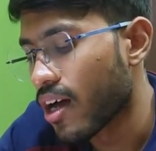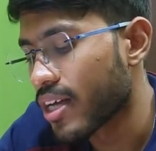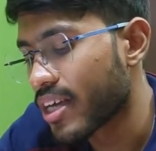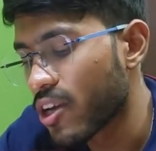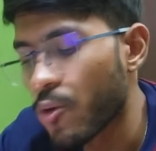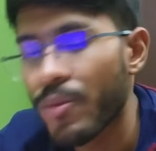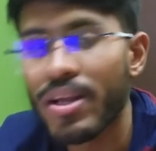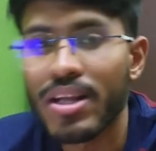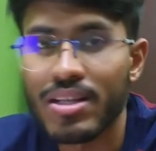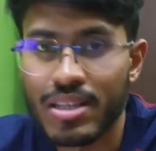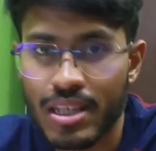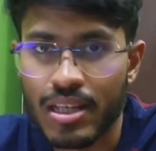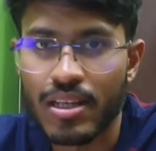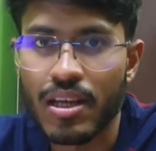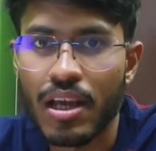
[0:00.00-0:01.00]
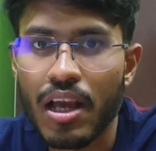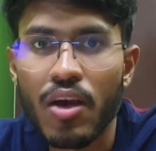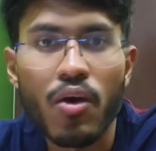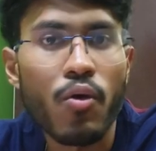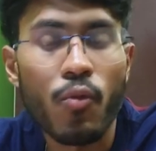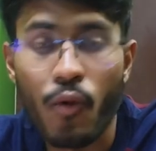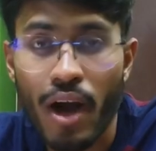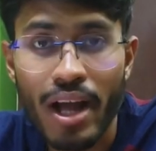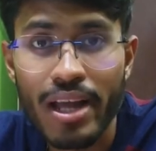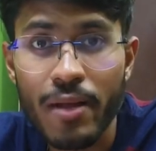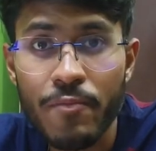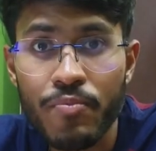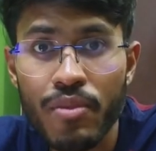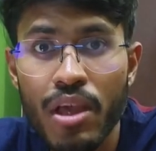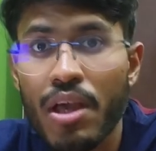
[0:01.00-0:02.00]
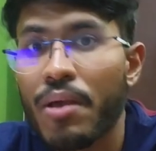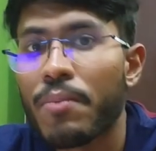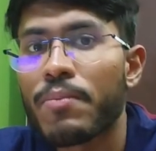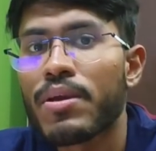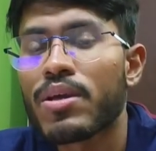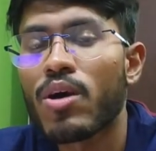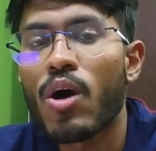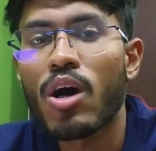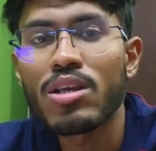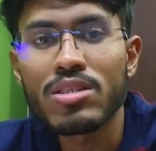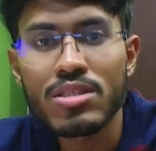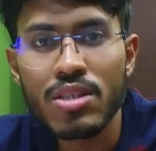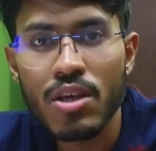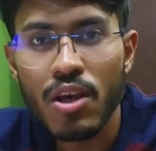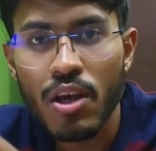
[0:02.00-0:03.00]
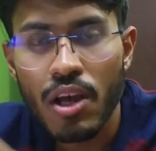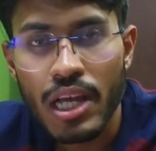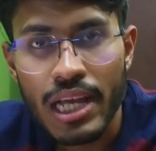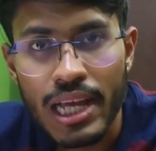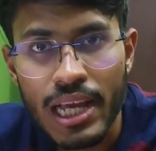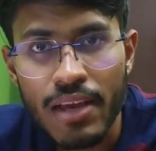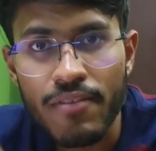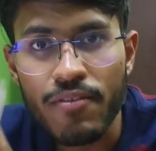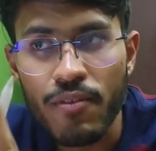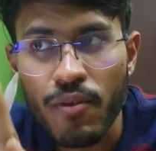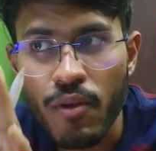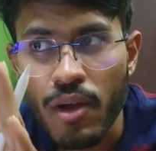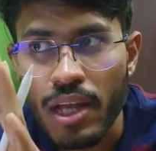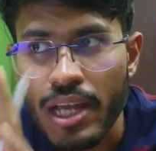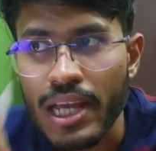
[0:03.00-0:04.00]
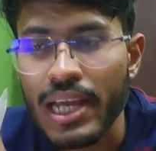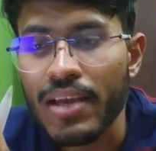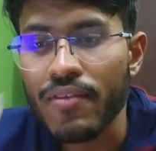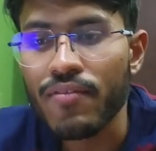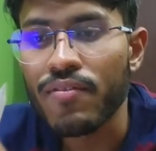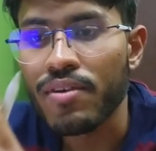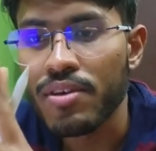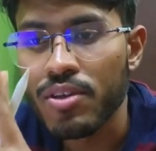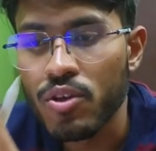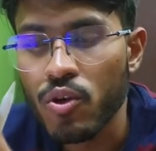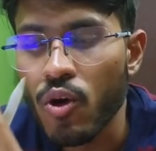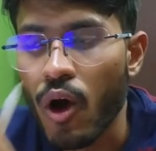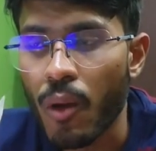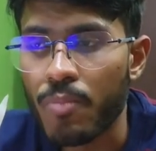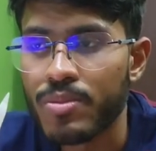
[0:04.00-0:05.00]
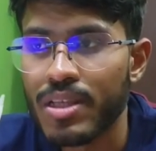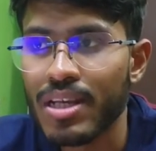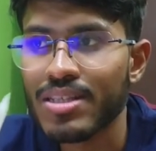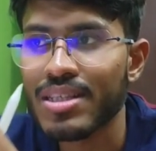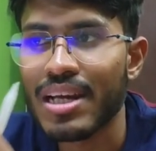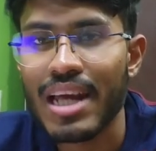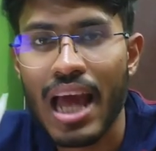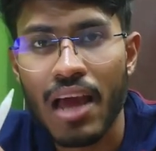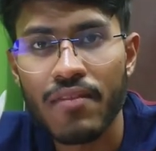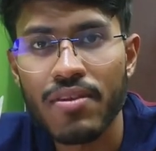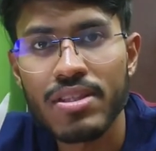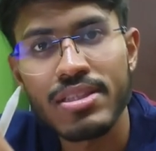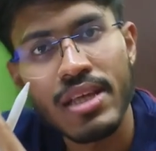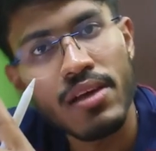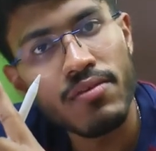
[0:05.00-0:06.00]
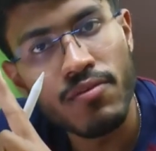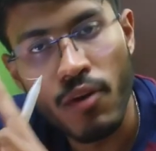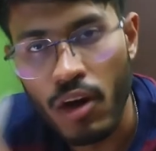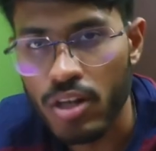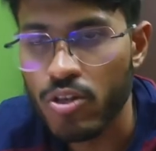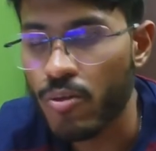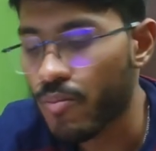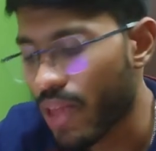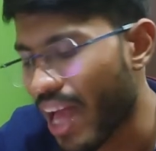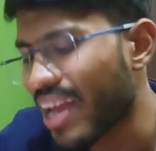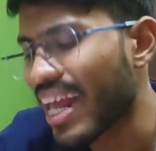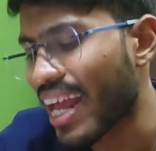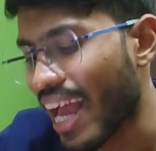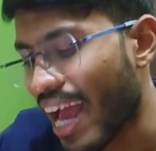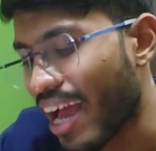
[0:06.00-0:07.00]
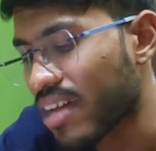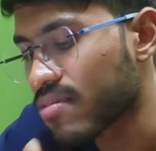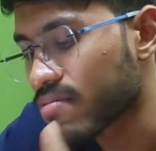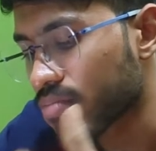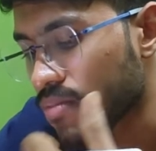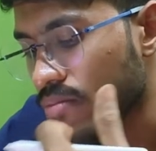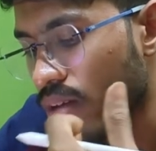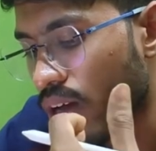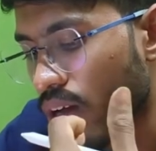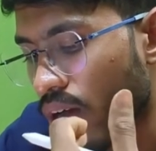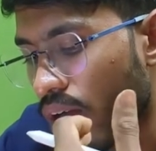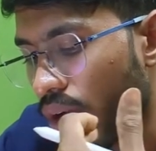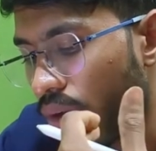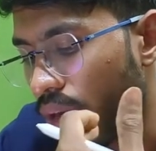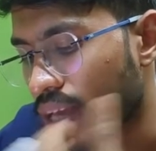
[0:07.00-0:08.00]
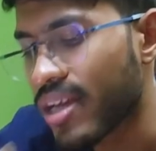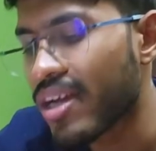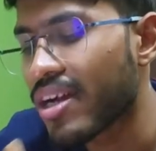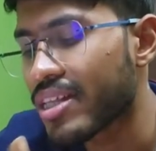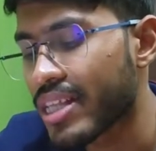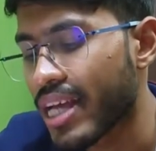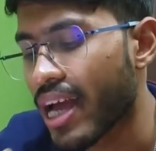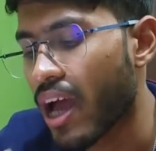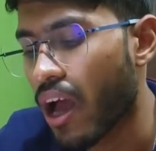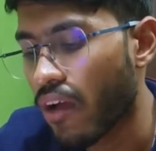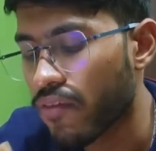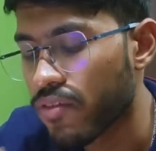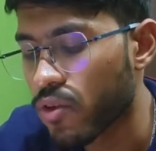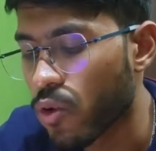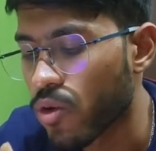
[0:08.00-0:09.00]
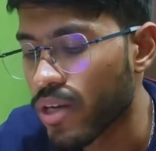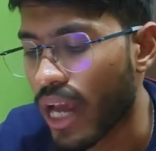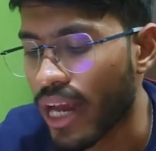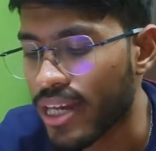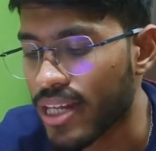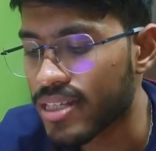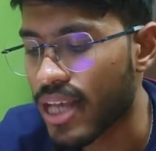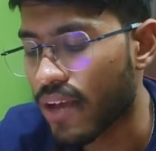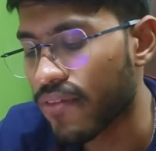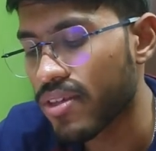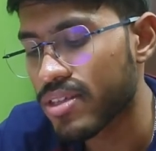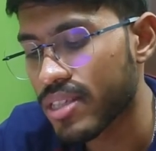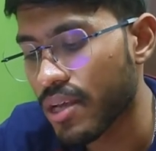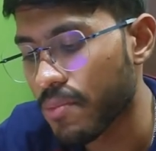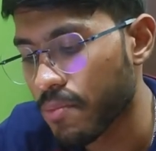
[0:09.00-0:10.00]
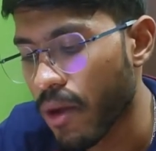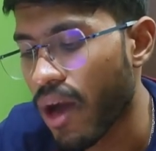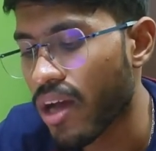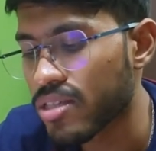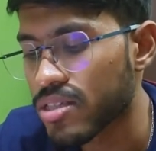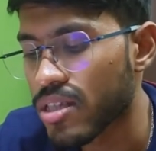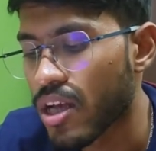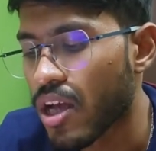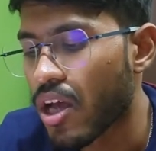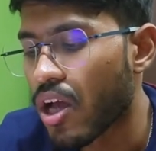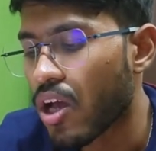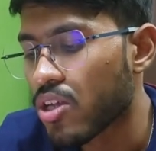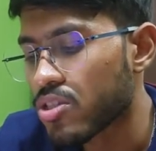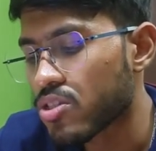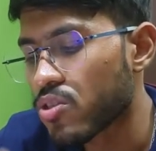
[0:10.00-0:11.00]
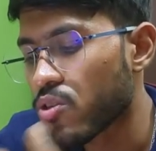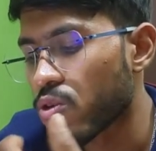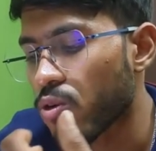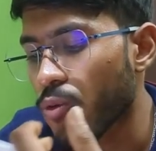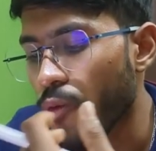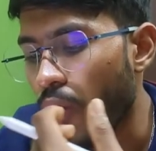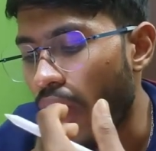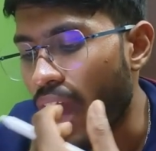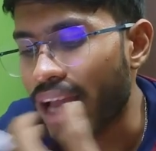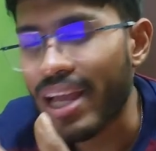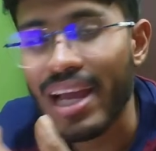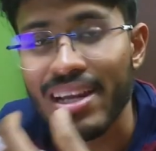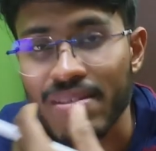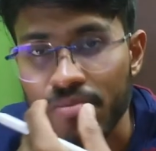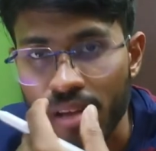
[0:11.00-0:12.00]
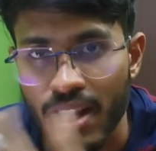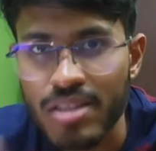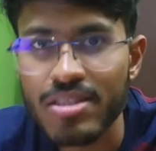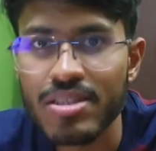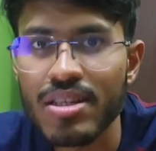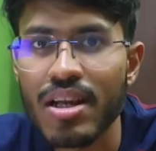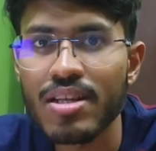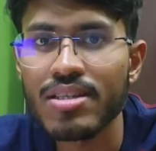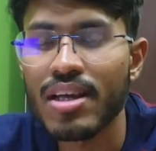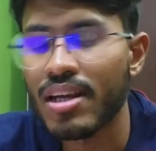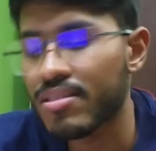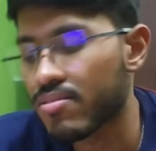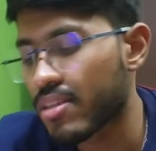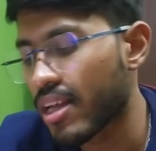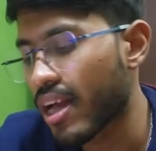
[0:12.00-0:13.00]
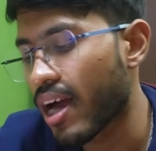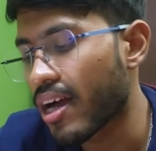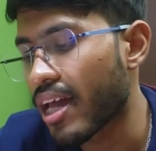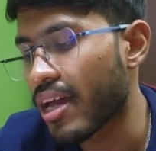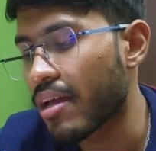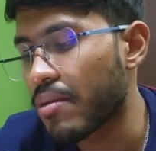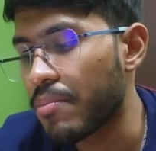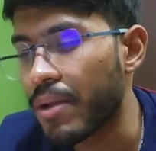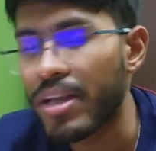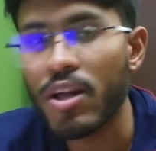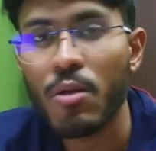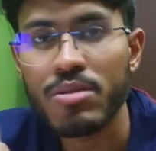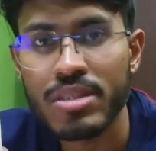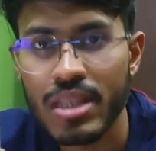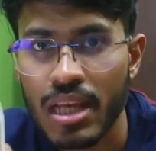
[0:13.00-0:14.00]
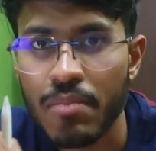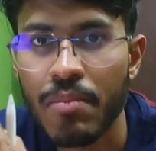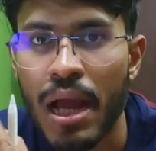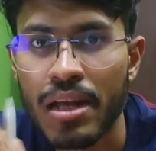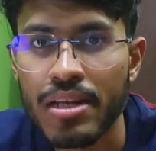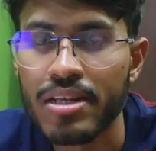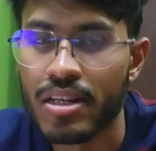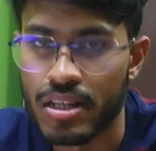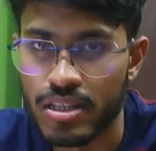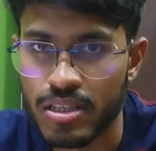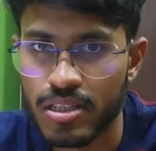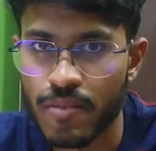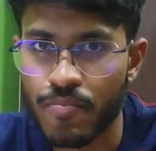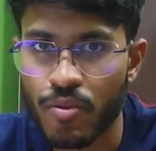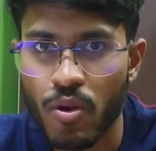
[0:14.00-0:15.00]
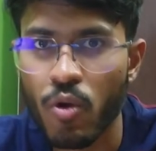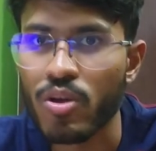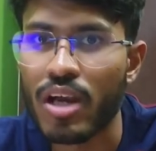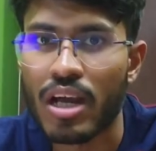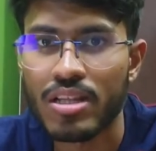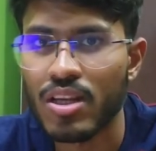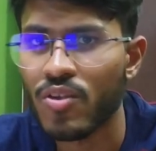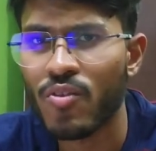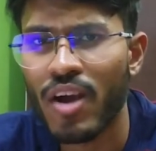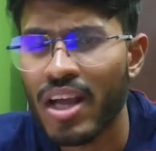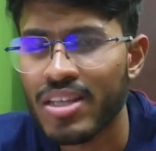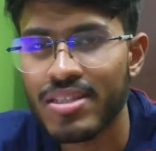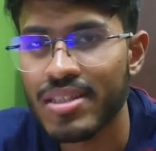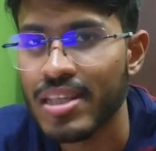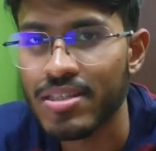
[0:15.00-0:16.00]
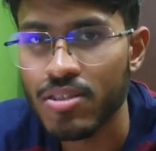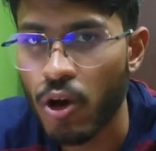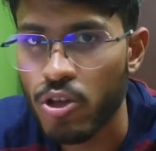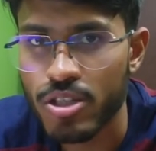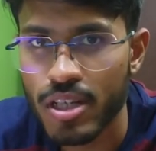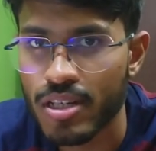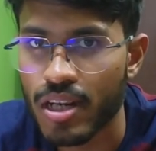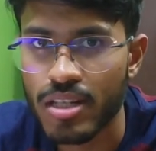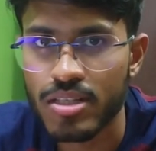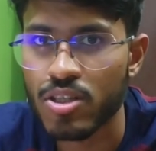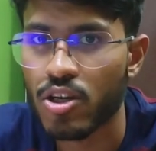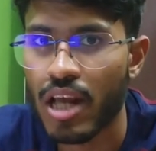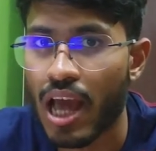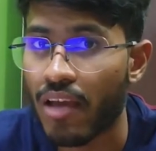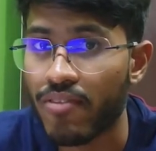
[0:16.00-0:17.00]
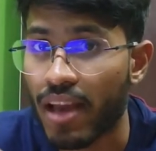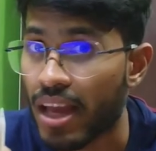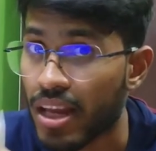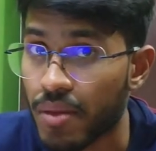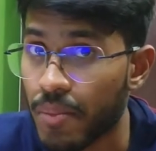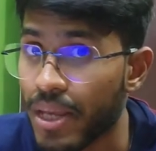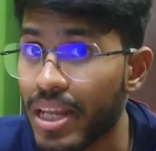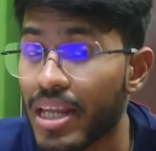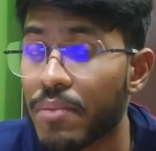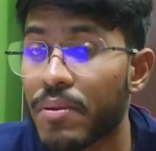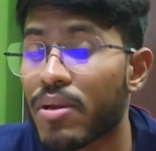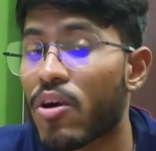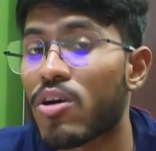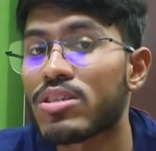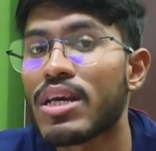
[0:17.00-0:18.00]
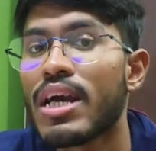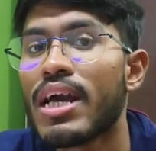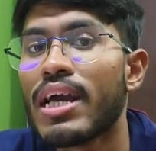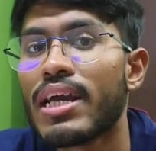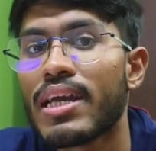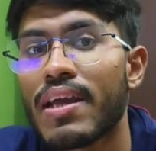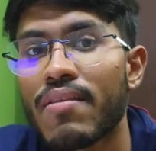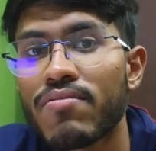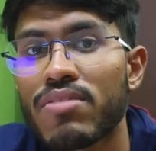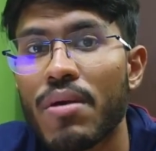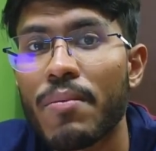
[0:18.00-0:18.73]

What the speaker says: cubical thing. Why? Because if if two objects are having same volume and here they have told it is having same mass, so I can consider that they are made of same materials. Okay, otherwise this question does not have any meaning, because if the